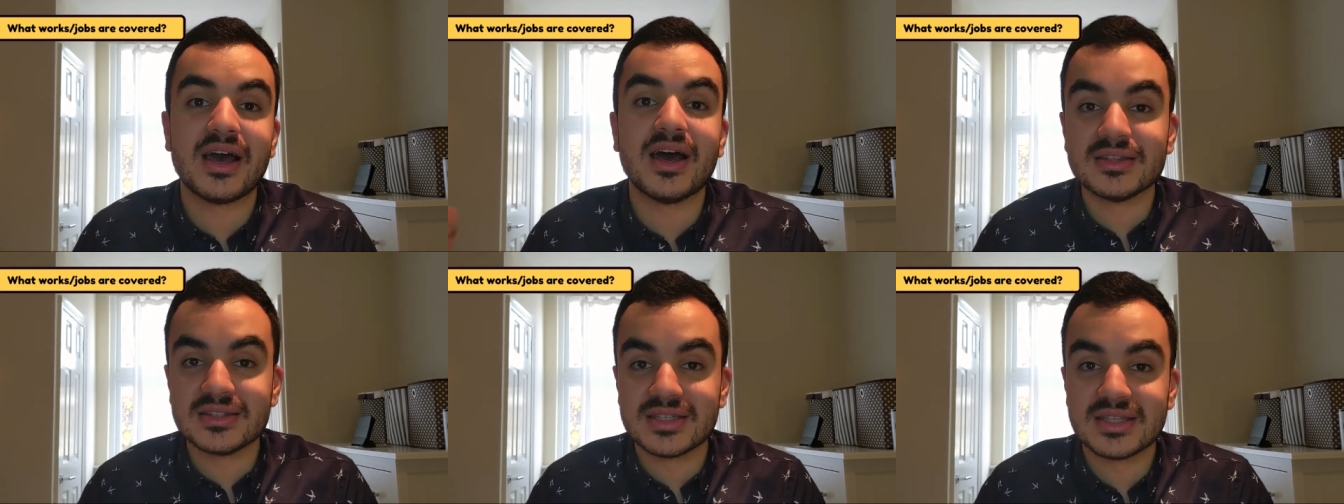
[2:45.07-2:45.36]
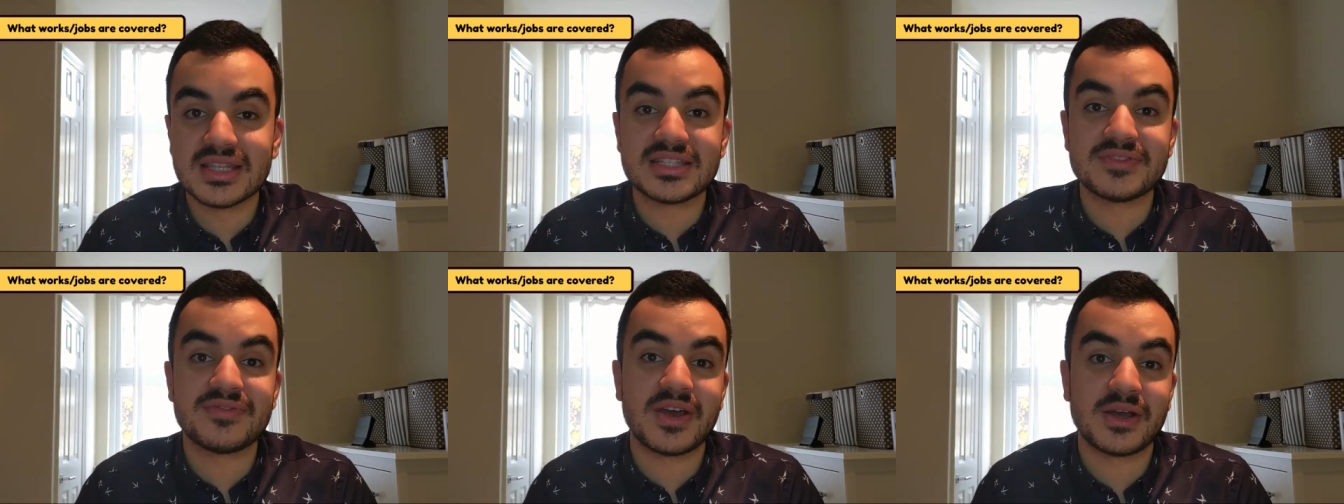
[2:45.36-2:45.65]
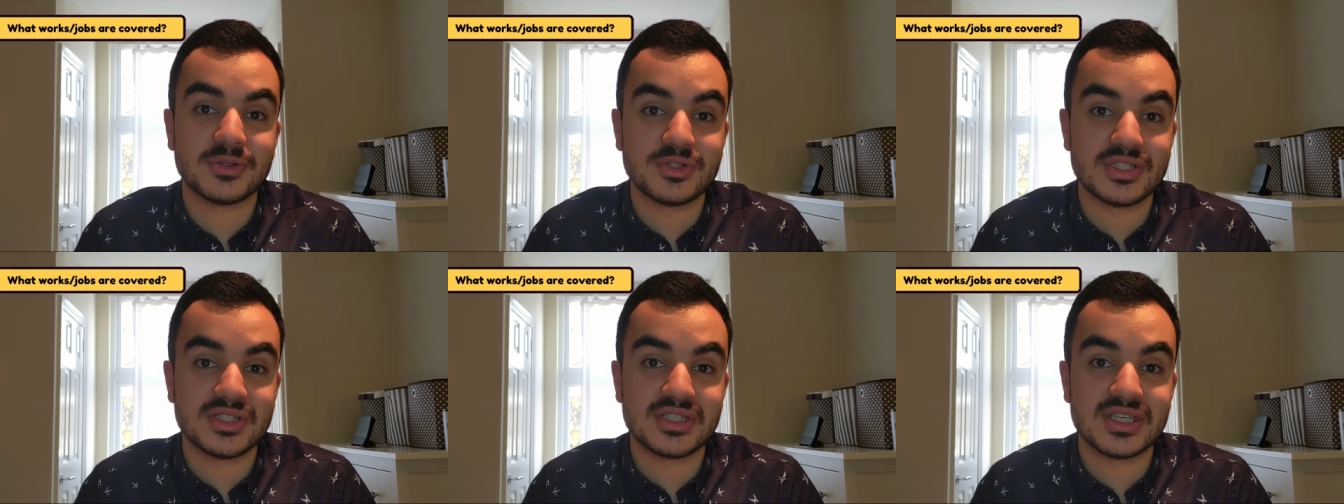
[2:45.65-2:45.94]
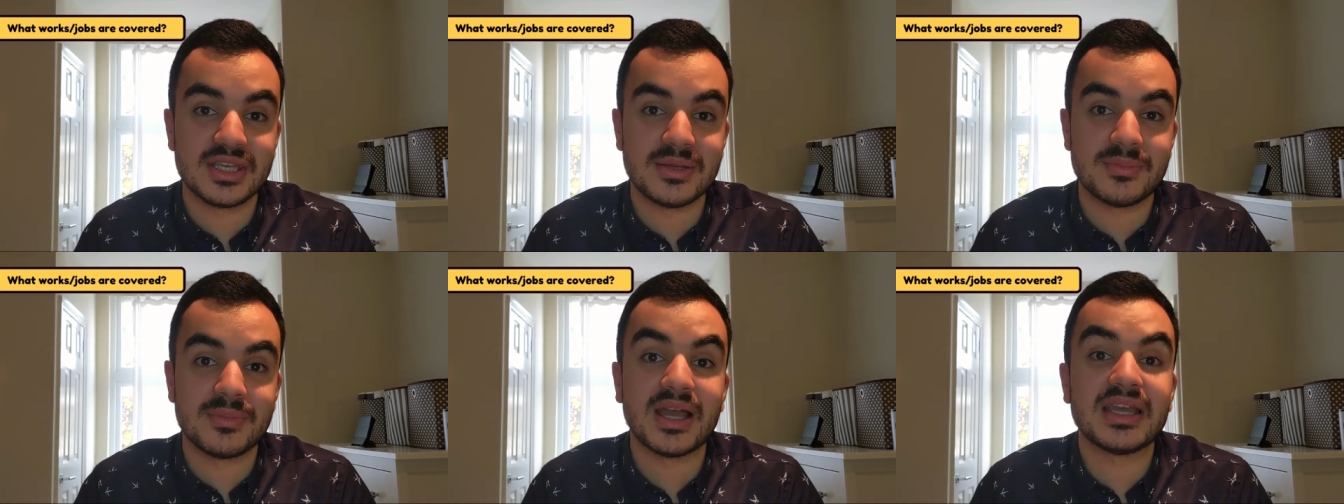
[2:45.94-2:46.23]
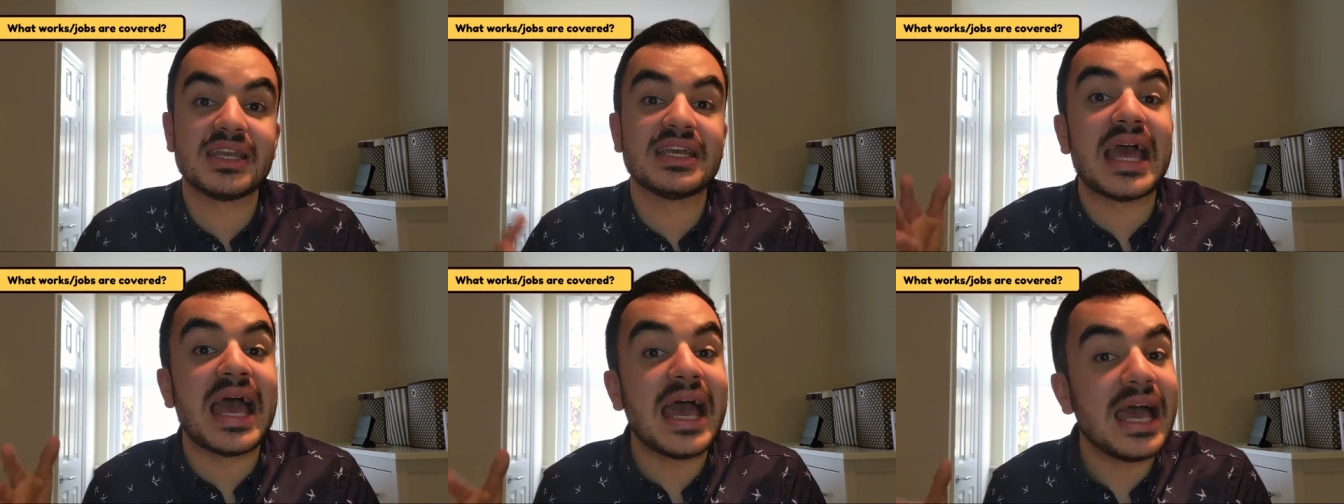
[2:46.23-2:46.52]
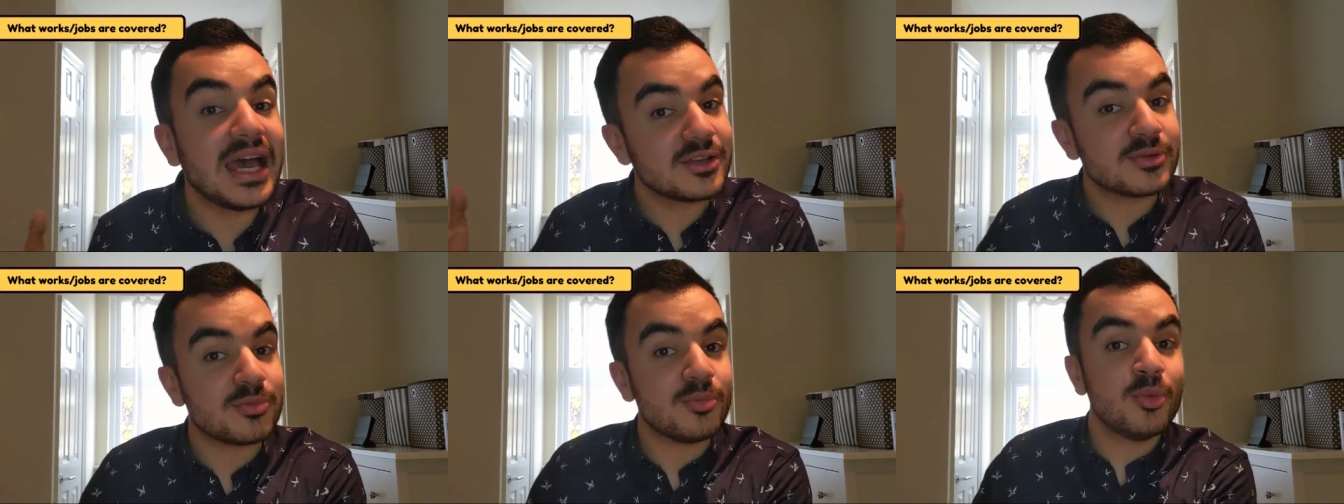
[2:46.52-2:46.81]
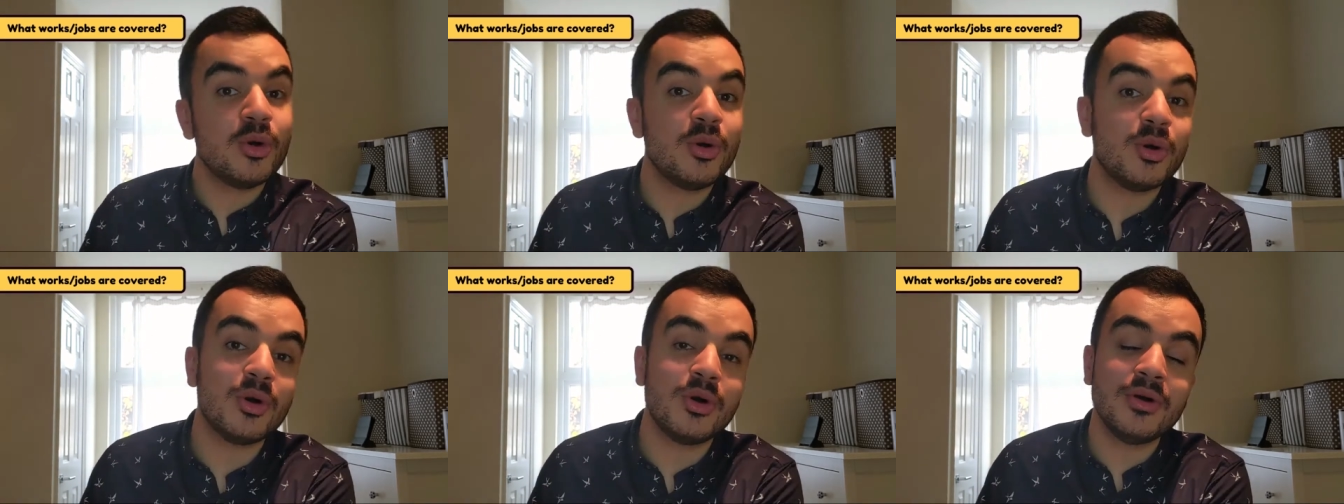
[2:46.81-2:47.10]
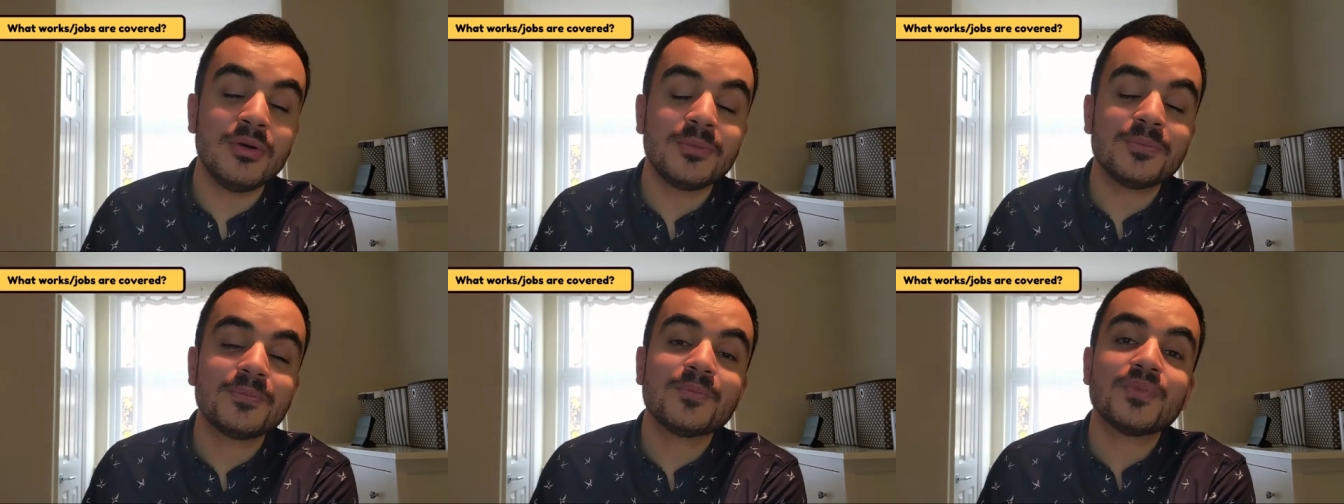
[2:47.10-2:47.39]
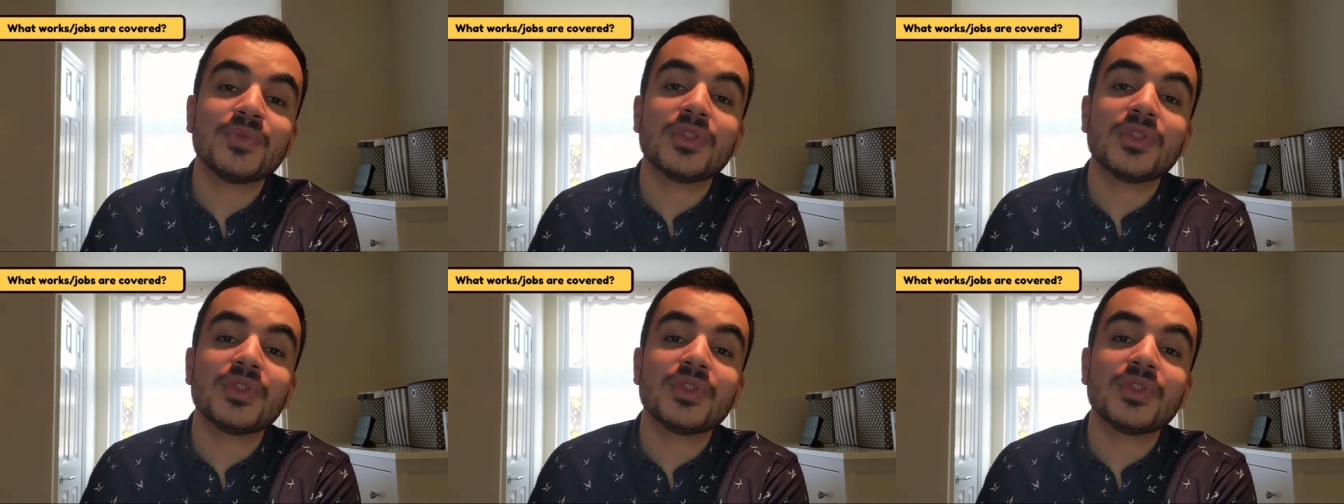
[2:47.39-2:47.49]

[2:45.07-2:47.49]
under this voucher scheme. I can add more,